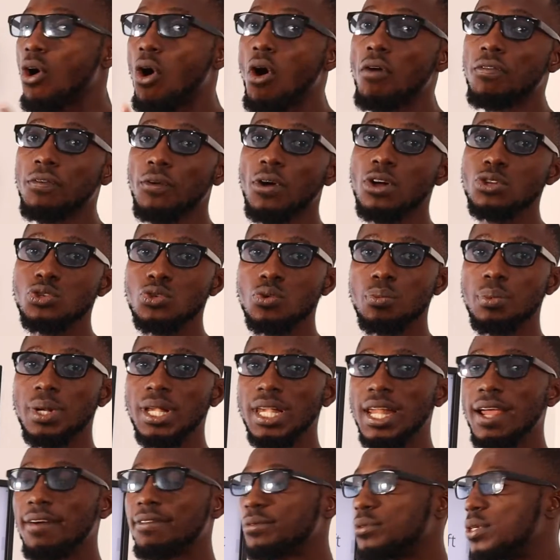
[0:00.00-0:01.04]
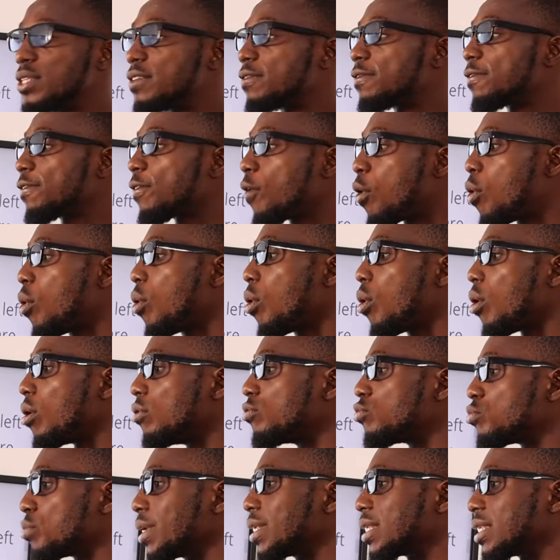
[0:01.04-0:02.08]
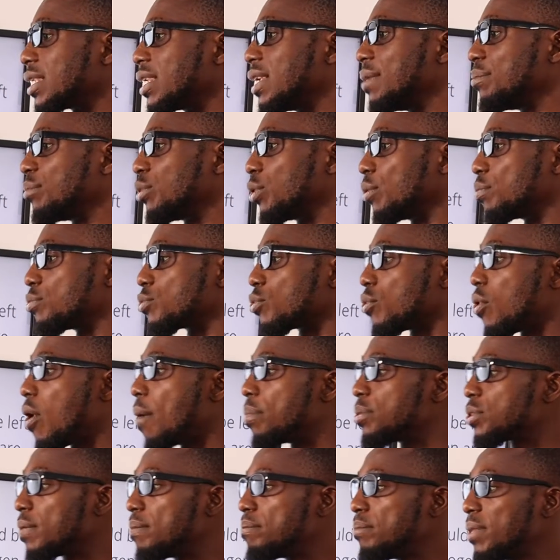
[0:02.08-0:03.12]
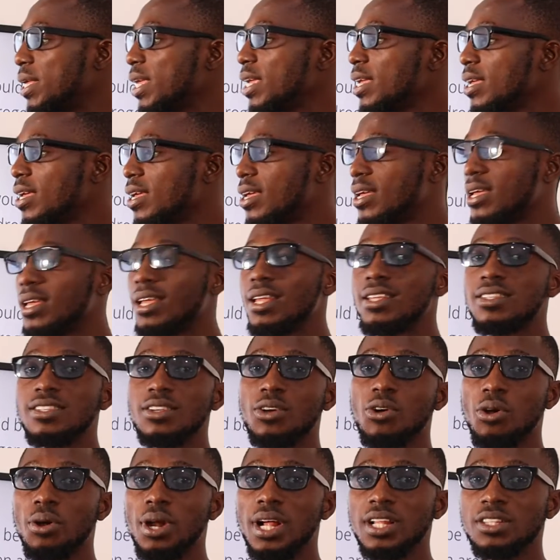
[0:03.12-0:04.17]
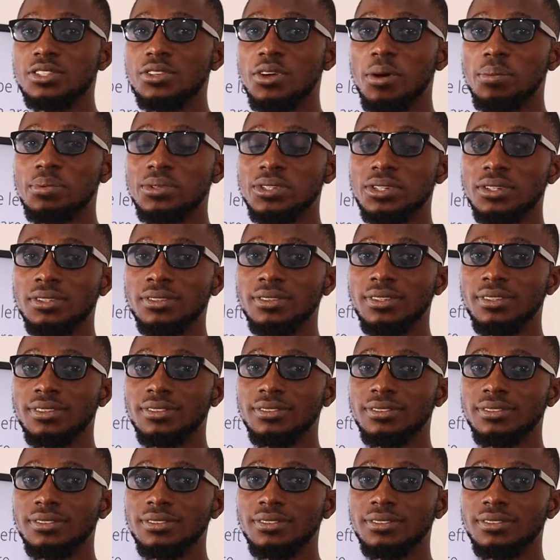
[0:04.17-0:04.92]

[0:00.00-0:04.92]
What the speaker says: Of course, we'll be left with 400 cm cube. So option B is the correct option.